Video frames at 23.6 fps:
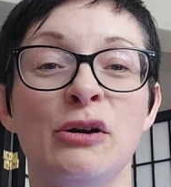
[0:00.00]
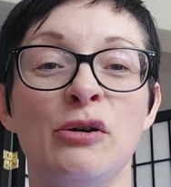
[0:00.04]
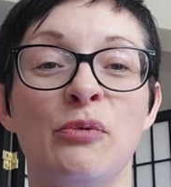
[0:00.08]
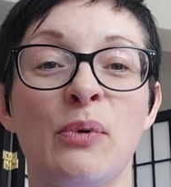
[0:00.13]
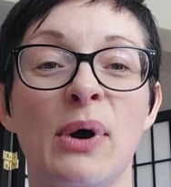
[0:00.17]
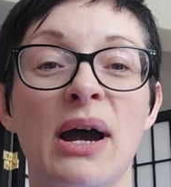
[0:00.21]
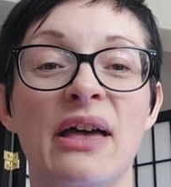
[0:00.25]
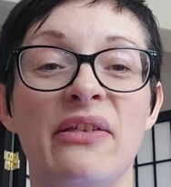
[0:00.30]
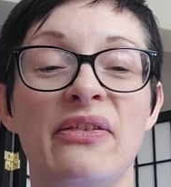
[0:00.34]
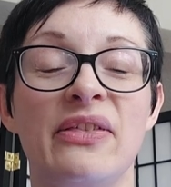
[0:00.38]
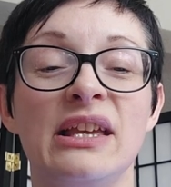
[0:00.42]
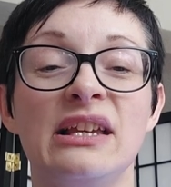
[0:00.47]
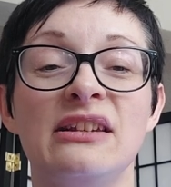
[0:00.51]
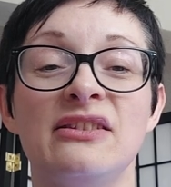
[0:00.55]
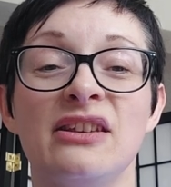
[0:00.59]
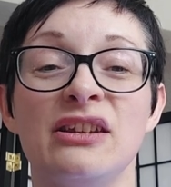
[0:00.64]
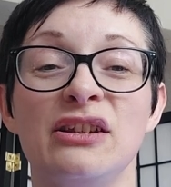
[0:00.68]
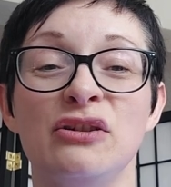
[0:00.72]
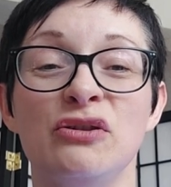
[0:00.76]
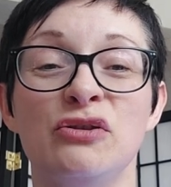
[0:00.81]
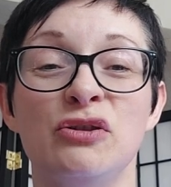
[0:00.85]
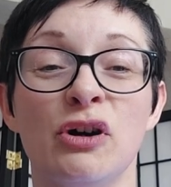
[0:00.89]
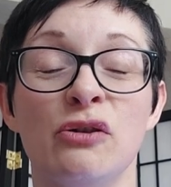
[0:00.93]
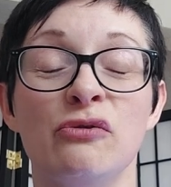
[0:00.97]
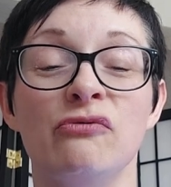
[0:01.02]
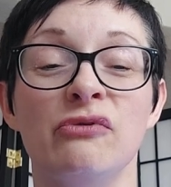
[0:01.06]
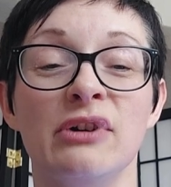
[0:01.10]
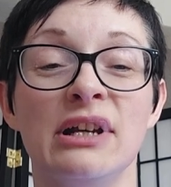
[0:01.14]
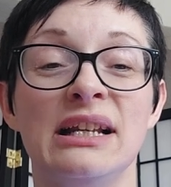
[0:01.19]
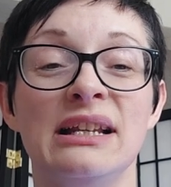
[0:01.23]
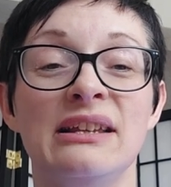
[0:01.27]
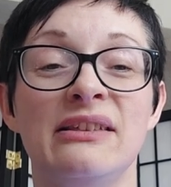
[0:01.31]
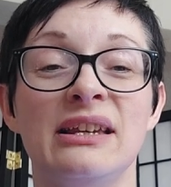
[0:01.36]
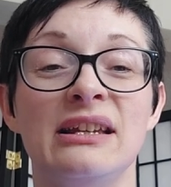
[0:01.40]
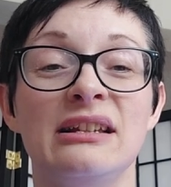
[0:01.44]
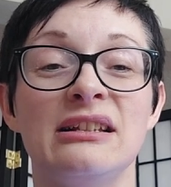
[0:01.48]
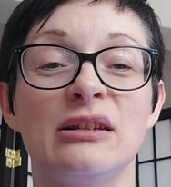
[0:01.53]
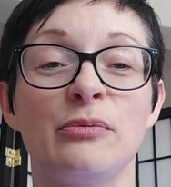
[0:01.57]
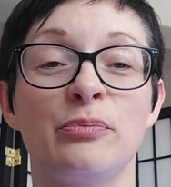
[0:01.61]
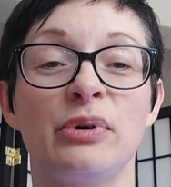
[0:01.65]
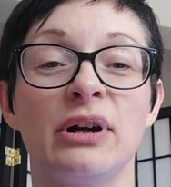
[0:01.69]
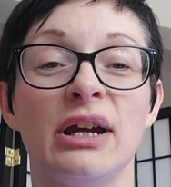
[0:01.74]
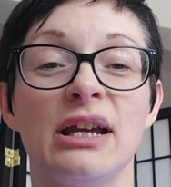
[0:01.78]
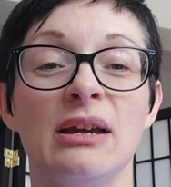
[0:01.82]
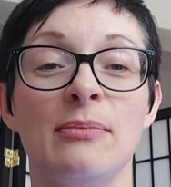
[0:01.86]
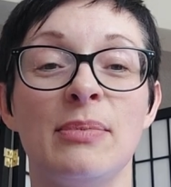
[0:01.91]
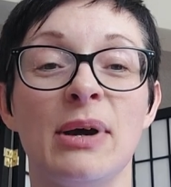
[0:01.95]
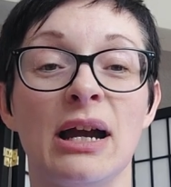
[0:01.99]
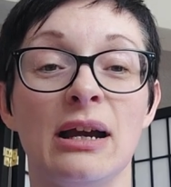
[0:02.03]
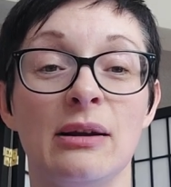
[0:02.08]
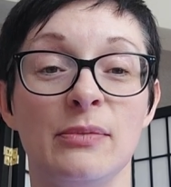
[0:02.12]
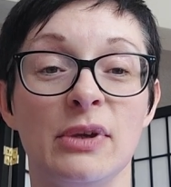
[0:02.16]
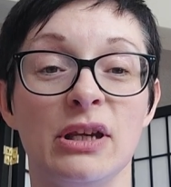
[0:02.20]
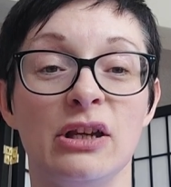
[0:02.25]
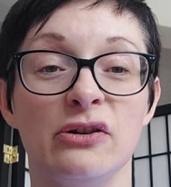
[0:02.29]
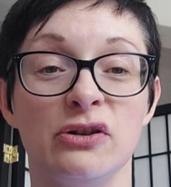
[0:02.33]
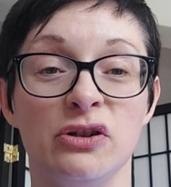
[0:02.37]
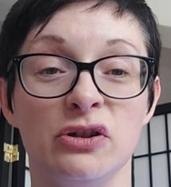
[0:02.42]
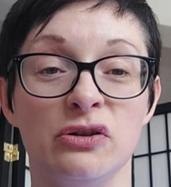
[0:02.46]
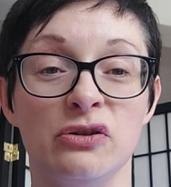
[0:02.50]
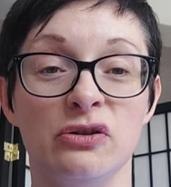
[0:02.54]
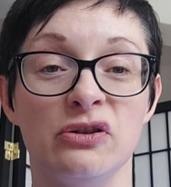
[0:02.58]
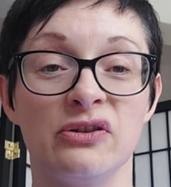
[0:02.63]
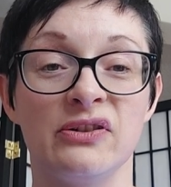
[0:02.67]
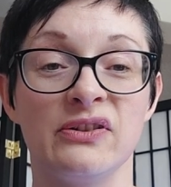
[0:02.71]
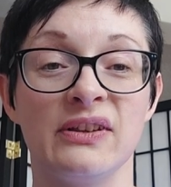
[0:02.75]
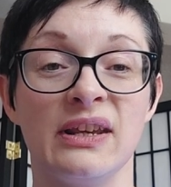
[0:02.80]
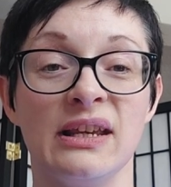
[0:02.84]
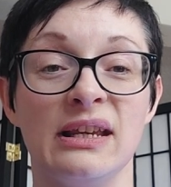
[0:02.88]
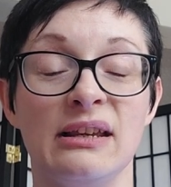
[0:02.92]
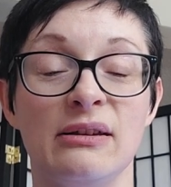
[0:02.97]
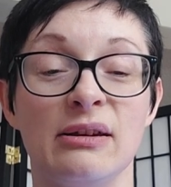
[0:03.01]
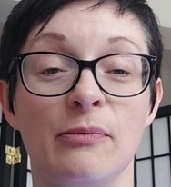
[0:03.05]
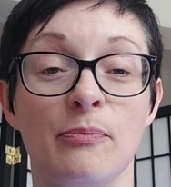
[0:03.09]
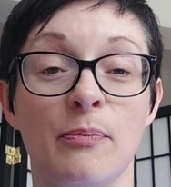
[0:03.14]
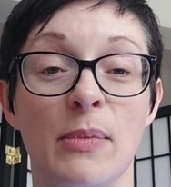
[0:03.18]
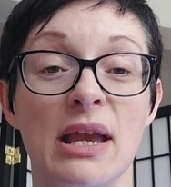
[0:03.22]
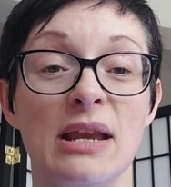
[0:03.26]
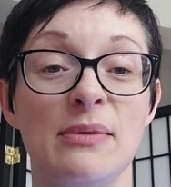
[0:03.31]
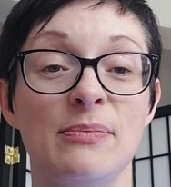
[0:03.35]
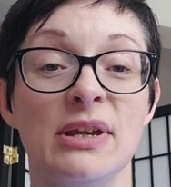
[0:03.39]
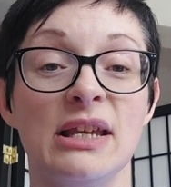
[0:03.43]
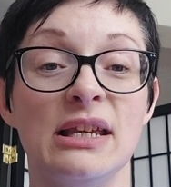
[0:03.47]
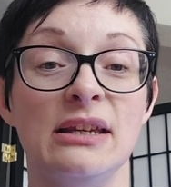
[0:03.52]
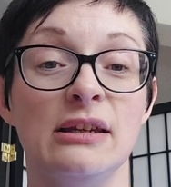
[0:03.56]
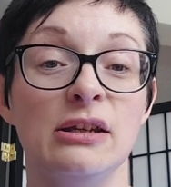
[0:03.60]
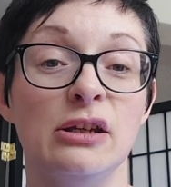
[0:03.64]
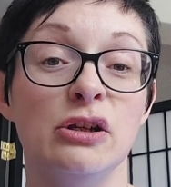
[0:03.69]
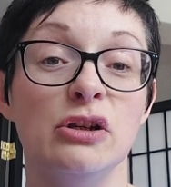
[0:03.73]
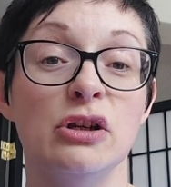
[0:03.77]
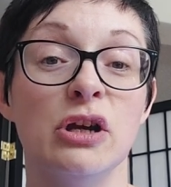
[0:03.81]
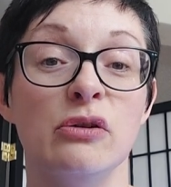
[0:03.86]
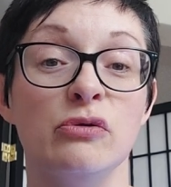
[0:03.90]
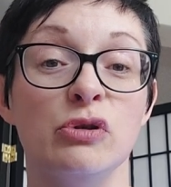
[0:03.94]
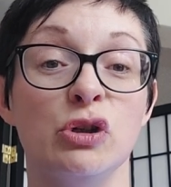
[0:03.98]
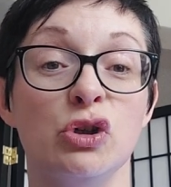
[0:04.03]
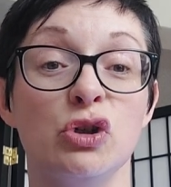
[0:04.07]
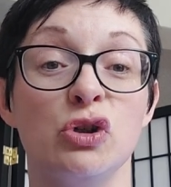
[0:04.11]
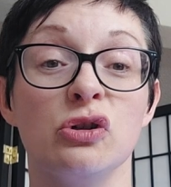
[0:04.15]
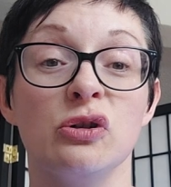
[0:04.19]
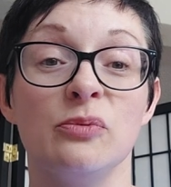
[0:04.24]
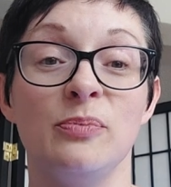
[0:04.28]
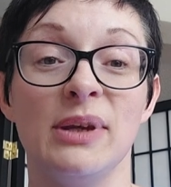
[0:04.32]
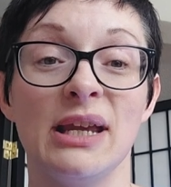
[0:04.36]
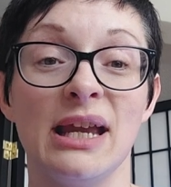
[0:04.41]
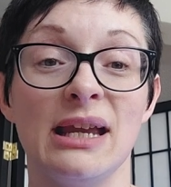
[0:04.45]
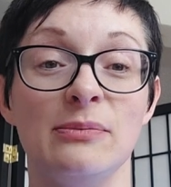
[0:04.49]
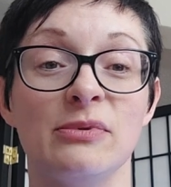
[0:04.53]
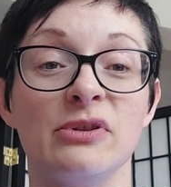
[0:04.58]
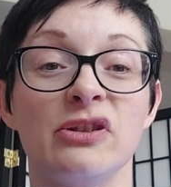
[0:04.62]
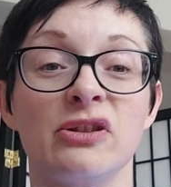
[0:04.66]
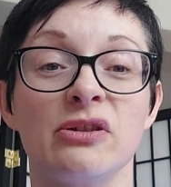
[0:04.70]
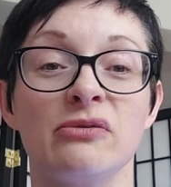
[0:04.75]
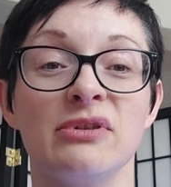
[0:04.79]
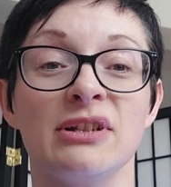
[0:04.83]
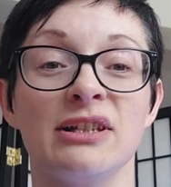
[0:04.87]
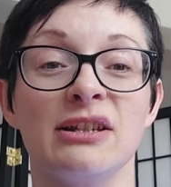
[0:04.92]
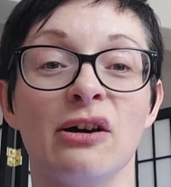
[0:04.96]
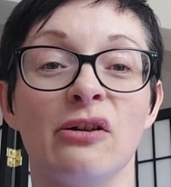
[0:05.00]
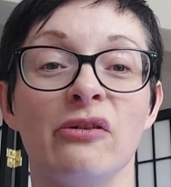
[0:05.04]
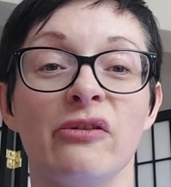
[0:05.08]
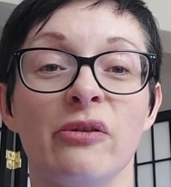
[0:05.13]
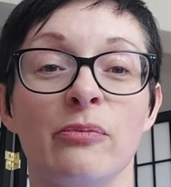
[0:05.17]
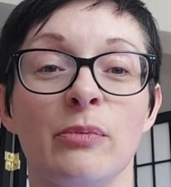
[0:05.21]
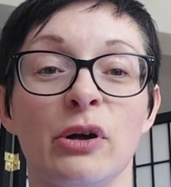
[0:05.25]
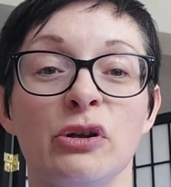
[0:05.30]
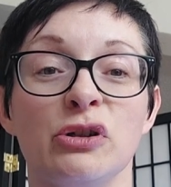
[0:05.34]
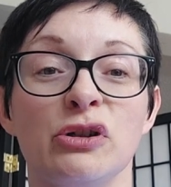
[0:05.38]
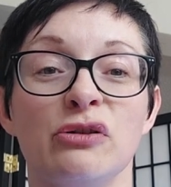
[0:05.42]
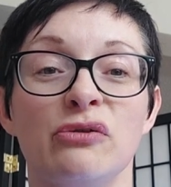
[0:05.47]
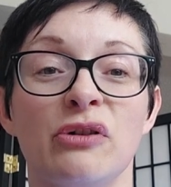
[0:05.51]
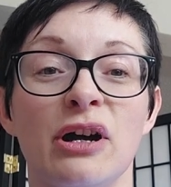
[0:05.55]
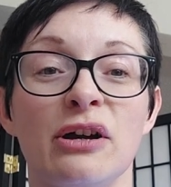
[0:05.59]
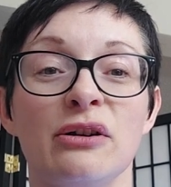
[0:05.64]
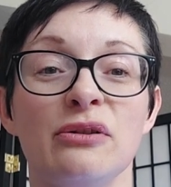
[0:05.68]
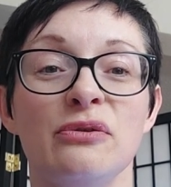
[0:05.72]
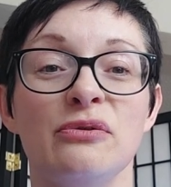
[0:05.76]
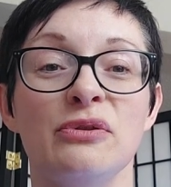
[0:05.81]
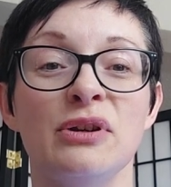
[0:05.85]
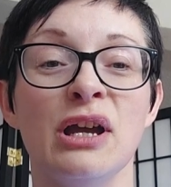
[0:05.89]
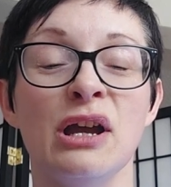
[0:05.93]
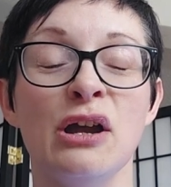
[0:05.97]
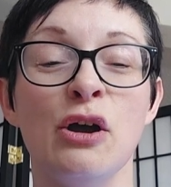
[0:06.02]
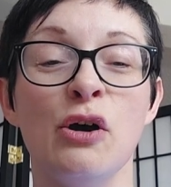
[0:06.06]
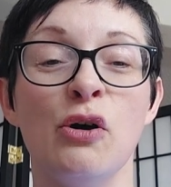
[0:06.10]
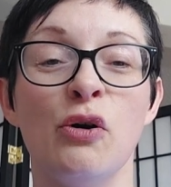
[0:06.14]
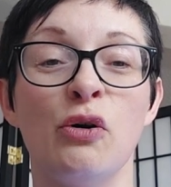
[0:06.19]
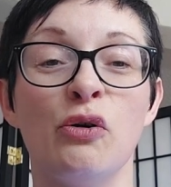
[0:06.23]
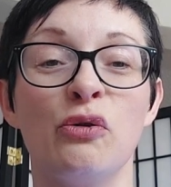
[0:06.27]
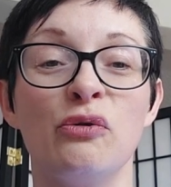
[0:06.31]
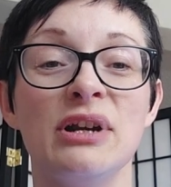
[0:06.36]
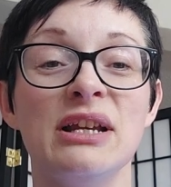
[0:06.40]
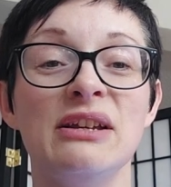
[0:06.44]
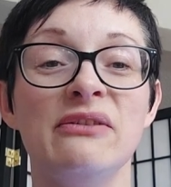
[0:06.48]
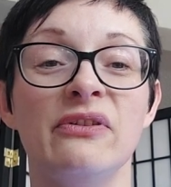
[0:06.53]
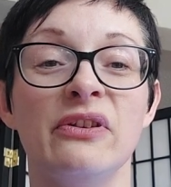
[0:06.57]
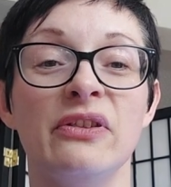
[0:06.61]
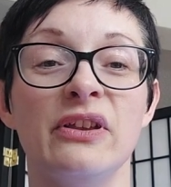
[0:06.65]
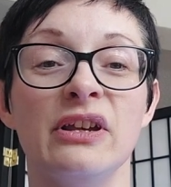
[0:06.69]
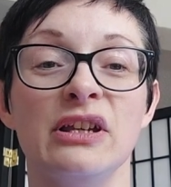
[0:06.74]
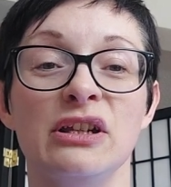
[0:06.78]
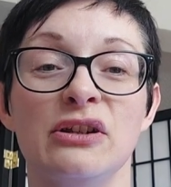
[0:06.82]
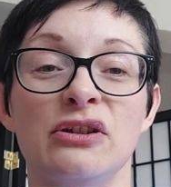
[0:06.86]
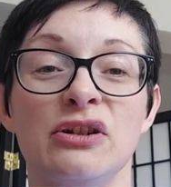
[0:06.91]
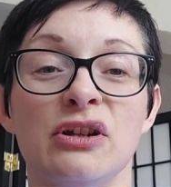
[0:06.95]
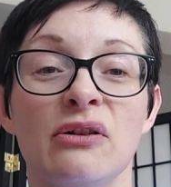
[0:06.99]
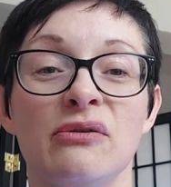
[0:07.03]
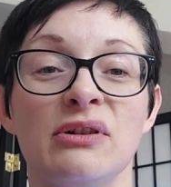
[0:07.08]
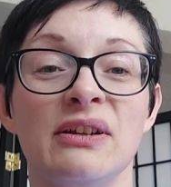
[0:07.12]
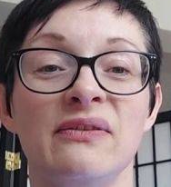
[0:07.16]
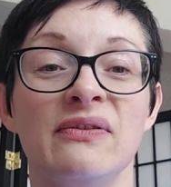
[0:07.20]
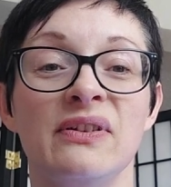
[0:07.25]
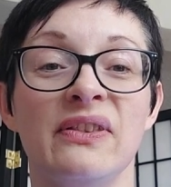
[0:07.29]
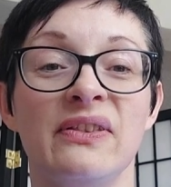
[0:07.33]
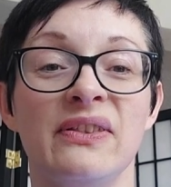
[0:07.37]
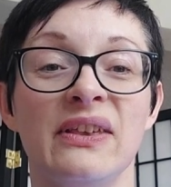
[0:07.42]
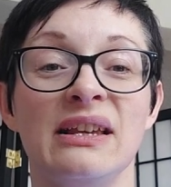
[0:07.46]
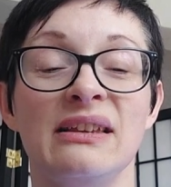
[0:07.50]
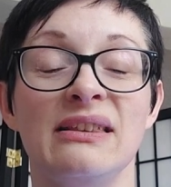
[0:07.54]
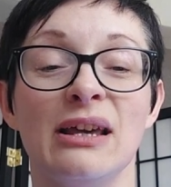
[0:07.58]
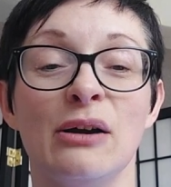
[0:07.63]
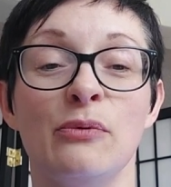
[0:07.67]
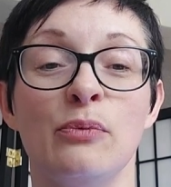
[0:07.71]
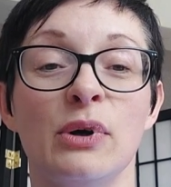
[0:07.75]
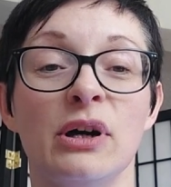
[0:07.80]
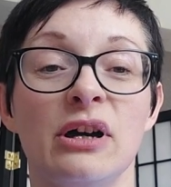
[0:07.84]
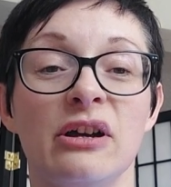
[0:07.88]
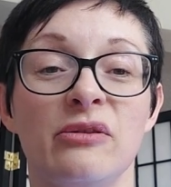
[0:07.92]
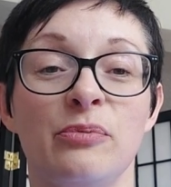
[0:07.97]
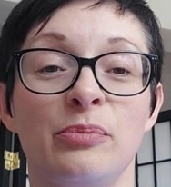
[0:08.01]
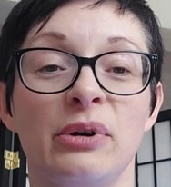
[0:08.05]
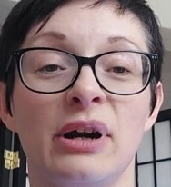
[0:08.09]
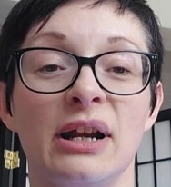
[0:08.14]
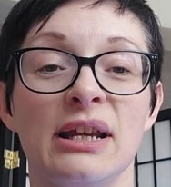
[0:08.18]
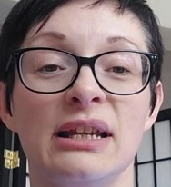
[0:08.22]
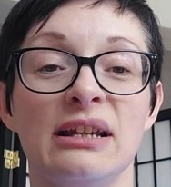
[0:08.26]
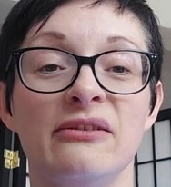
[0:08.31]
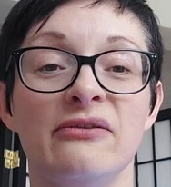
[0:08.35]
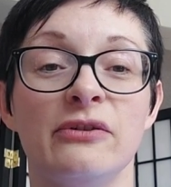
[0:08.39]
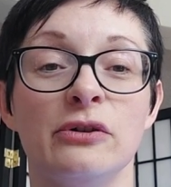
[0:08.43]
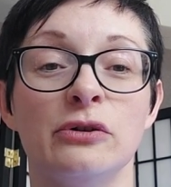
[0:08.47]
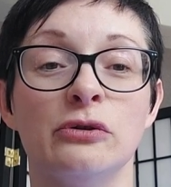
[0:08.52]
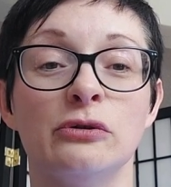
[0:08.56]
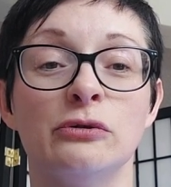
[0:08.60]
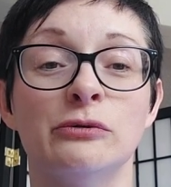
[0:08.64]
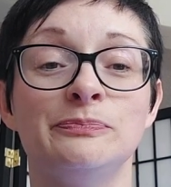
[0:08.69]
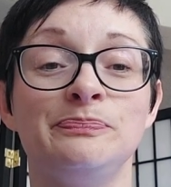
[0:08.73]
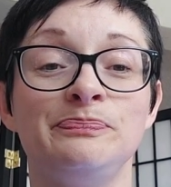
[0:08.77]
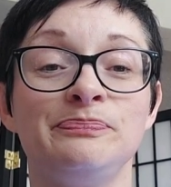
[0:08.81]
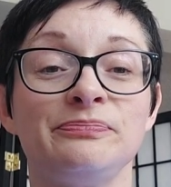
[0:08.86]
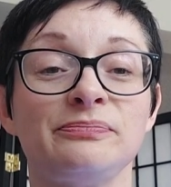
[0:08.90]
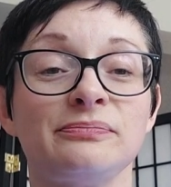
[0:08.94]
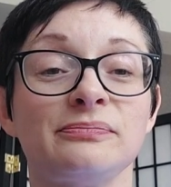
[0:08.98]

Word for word: where things that you don't really think to pray about, because you just think maybe, you know, you should be able to resolve them on your own, or even that you don't even think they're worth praying for.